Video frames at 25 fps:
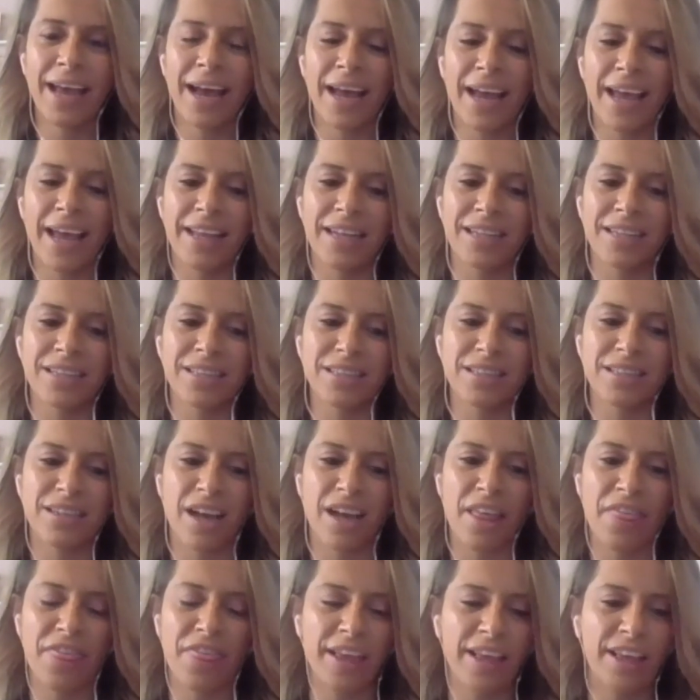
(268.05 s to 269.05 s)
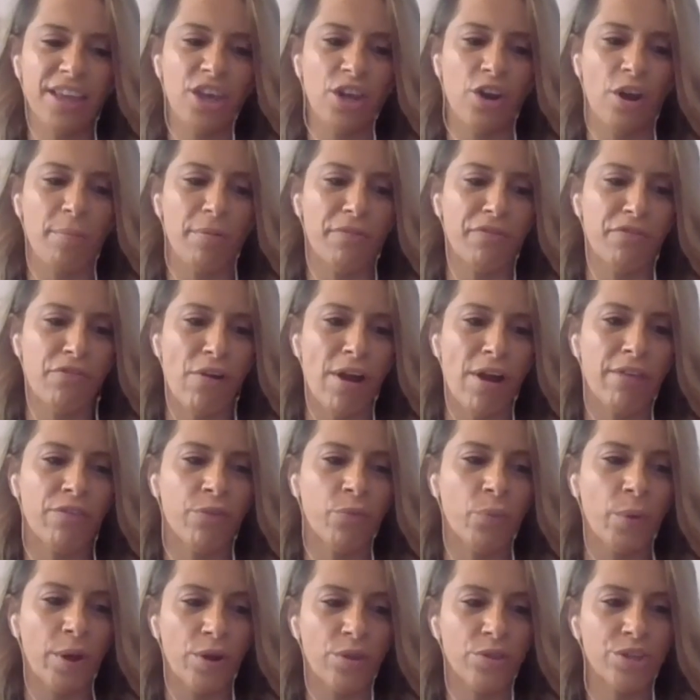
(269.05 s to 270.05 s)
And I think, before I
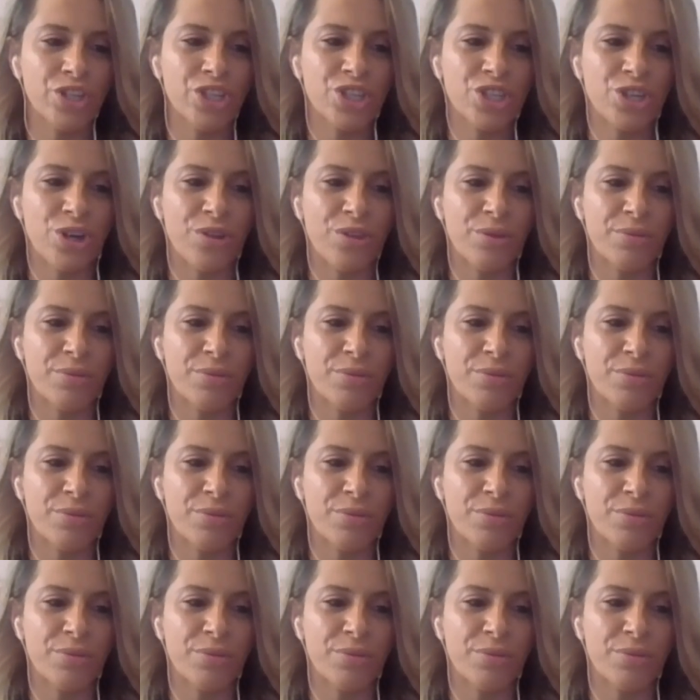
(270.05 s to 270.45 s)
even went on the show,